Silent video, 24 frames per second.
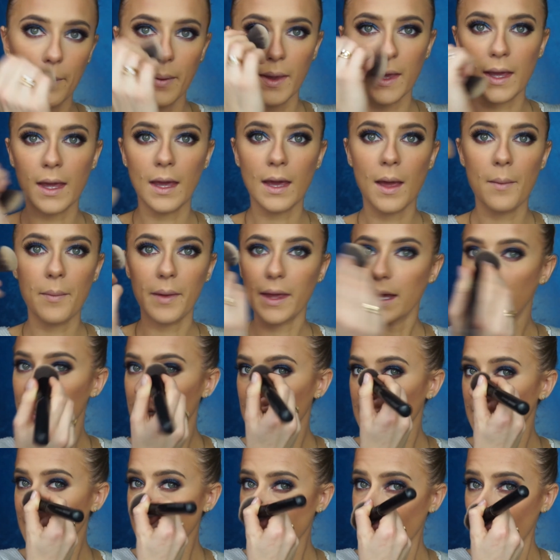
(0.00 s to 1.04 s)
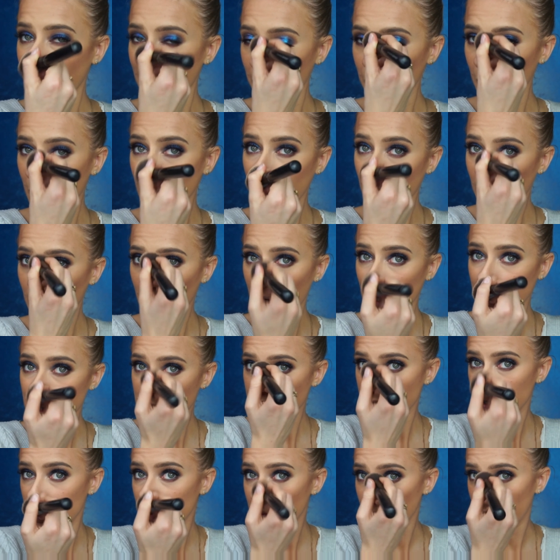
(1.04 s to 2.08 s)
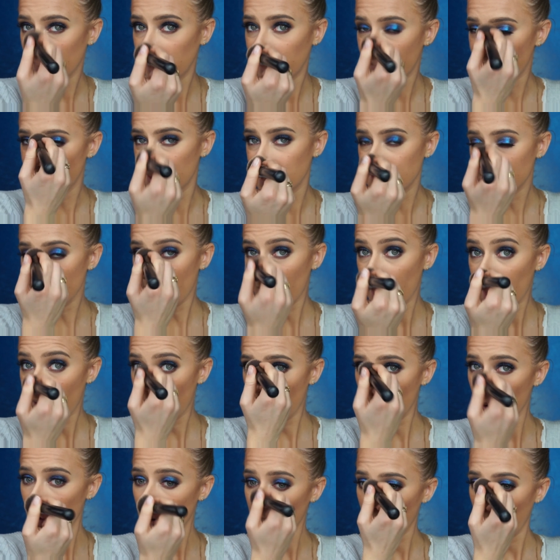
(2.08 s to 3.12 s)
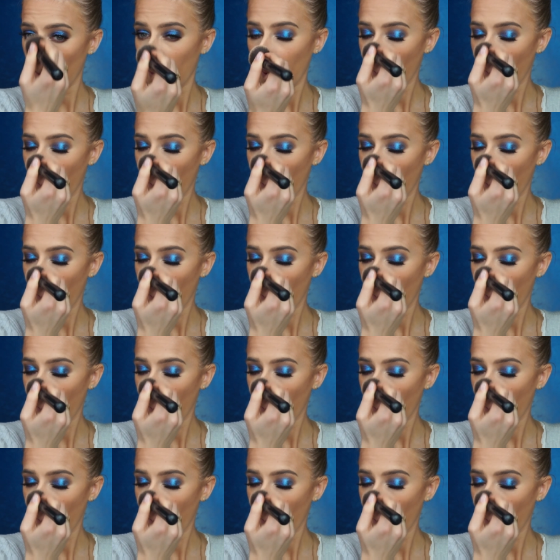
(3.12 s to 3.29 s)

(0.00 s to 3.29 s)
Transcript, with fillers: Picking up a clean kabuki brush to blend this out.